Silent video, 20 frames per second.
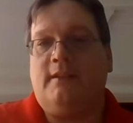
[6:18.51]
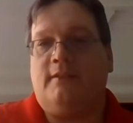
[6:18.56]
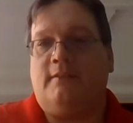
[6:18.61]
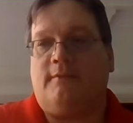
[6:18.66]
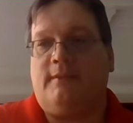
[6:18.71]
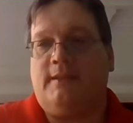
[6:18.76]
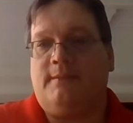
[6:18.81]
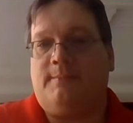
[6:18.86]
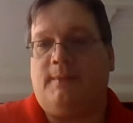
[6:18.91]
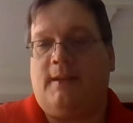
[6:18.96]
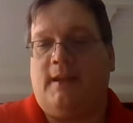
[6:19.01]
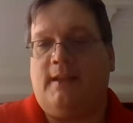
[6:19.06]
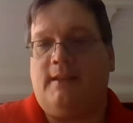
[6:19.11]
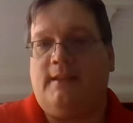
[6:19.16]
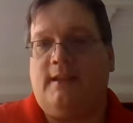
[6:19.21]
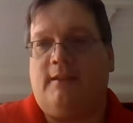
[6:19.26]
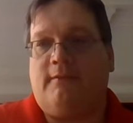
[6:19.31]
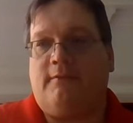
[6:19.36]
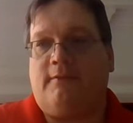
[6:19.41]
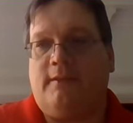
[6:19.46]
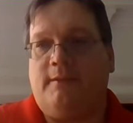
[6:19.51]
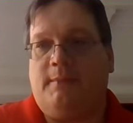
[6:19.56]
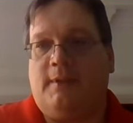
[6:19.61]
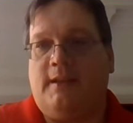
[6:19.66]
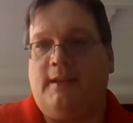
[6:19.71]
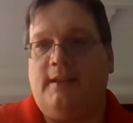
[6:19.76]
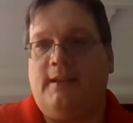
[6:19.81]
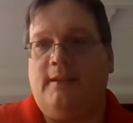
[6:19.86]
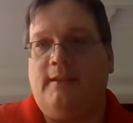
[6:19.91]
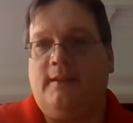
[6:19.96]
to respond to
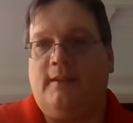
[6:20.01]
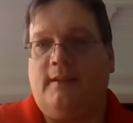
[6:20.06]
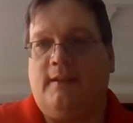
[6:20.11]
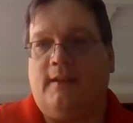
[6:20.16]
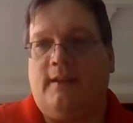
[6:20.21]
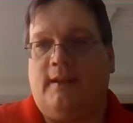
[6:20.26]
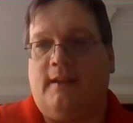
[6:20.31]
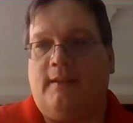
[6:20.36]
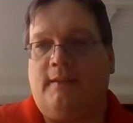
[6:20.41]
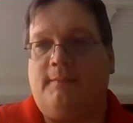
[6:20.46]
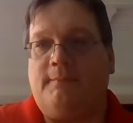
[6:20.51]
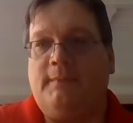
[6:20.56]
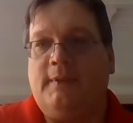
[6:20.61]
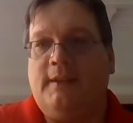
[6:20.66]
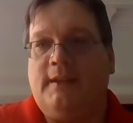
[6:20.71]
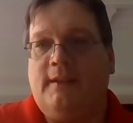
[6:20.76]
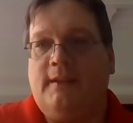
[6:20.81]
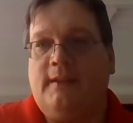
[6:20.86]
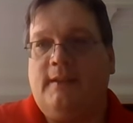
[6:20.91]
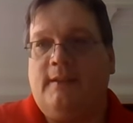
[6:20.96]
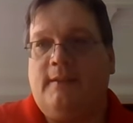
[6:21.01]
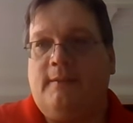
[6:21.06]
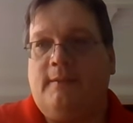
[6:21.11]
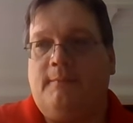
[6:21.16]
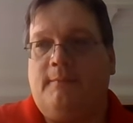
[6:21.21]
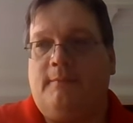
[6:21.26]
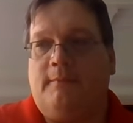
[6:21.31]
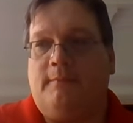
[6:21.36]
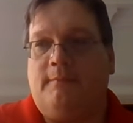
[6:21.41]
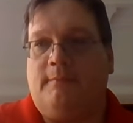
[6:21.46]
everybody
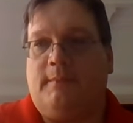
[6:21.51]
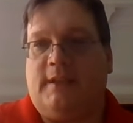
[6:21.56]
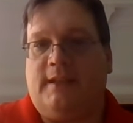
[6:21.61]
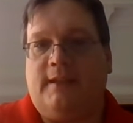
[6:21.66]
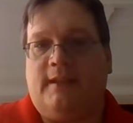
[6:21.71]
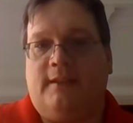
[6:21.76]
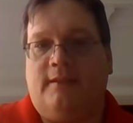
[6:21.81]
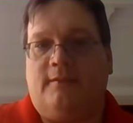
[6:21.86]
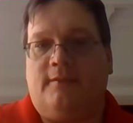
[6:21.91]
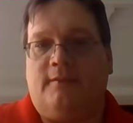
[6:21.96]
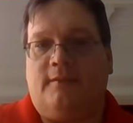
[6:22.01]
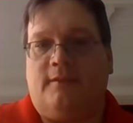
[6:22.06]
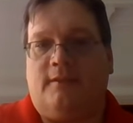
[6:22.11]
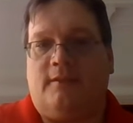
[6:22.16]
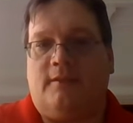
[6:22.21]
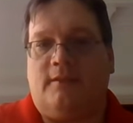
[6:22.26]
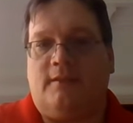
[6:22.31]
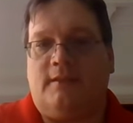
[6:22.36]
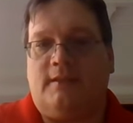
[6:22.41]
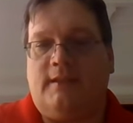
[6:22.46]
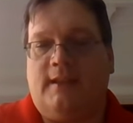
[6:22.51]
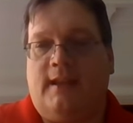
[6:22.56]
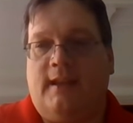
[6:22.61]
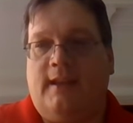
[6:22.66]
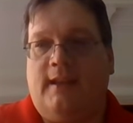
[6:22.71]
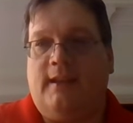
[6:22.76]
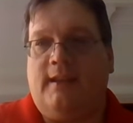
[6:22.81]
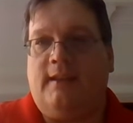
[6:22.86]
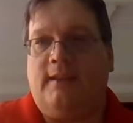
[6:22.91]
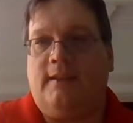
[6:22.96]
Monday through
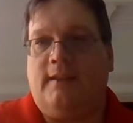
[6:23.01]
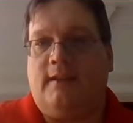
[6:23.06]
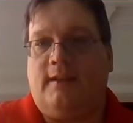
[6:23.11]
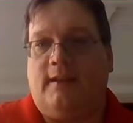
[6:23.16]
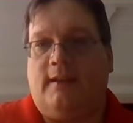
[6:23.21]
Thursday